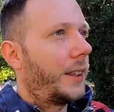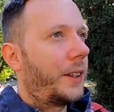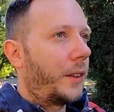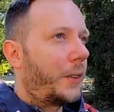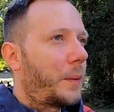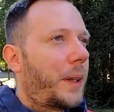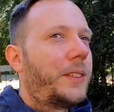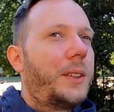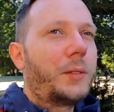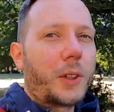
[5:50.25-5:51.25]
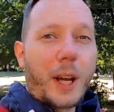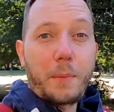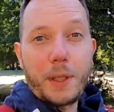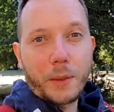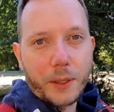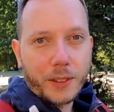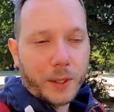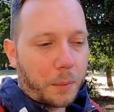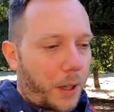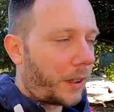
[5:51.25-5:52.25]
You know, everybody seems so happy always
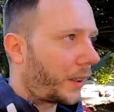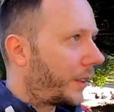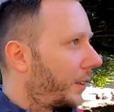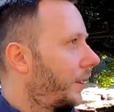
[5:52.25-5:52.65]
in a park.